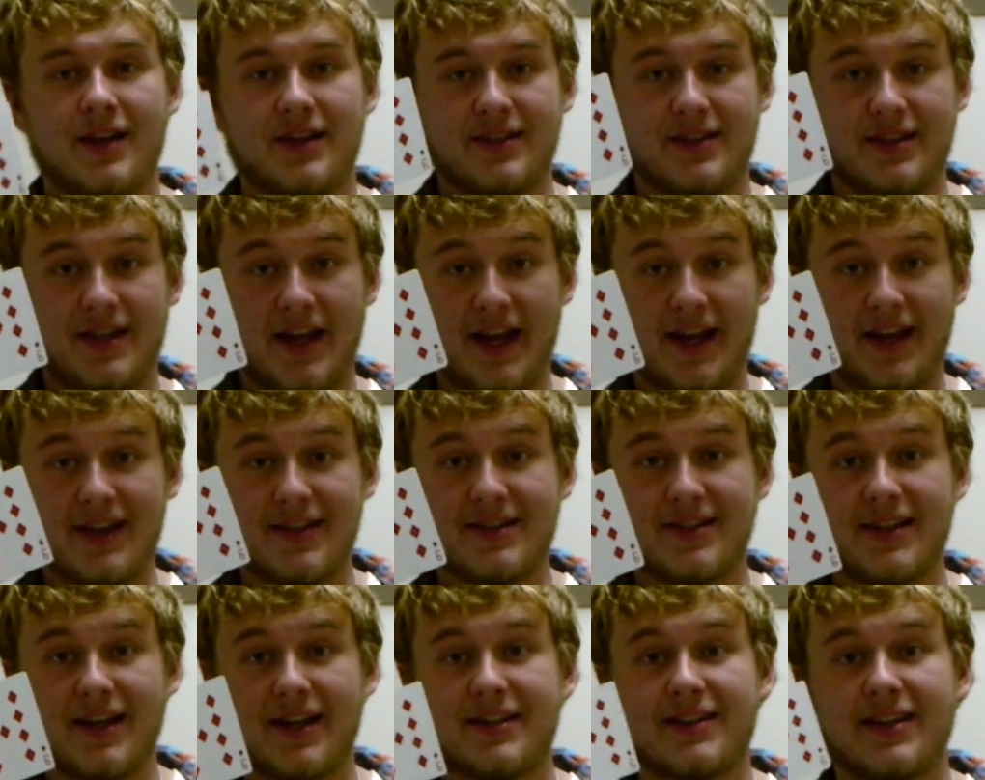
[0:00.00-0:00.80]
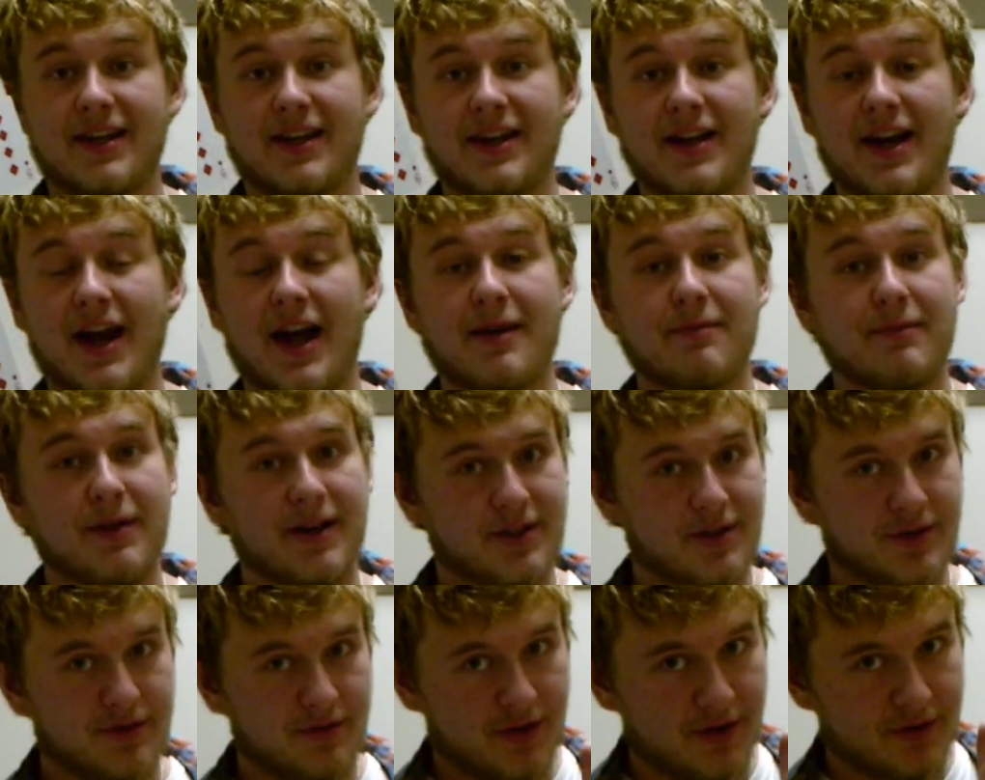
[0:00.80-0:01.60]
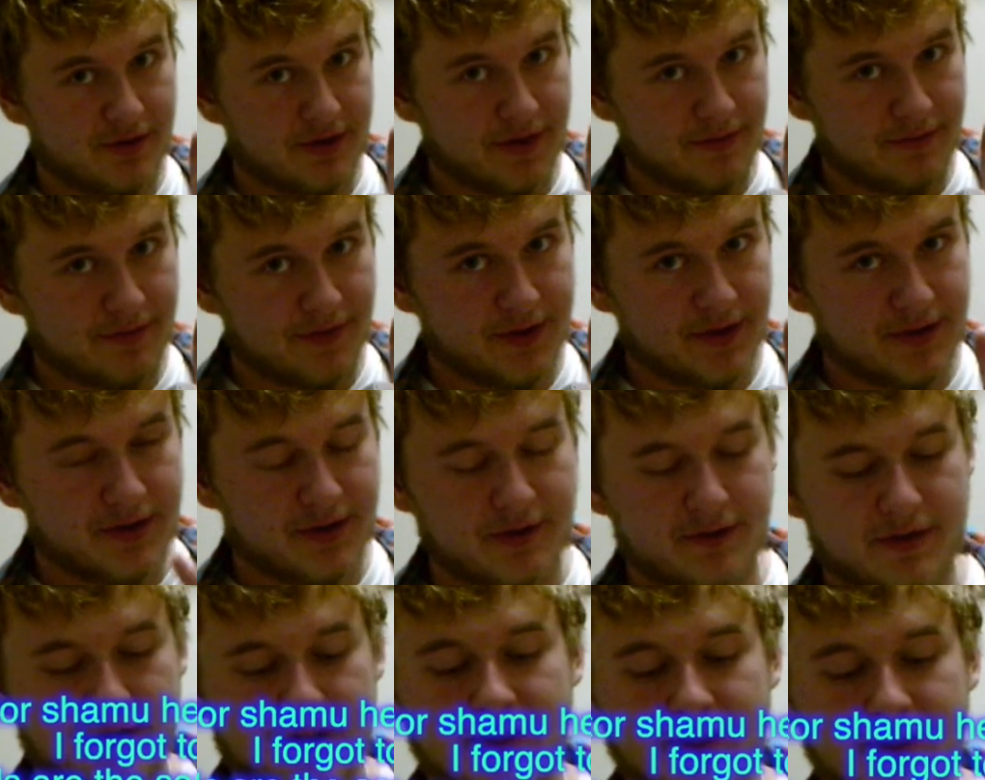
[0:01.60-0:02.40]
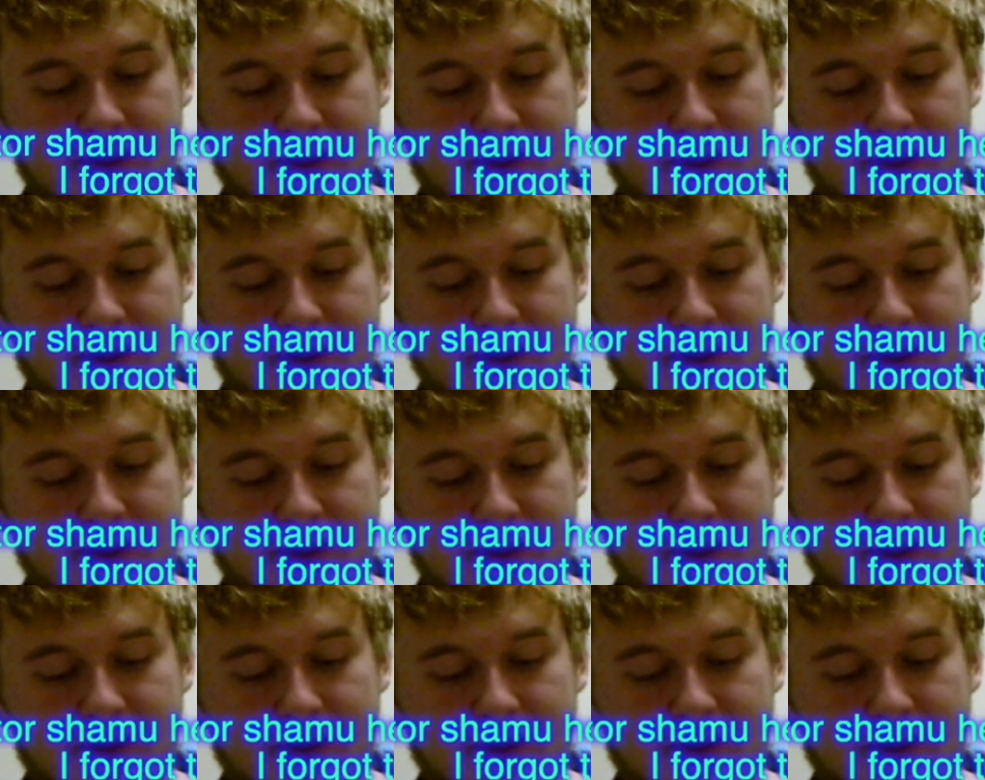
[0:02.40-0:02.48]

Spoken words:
Take a 6 and a 9, make sure they're different suits.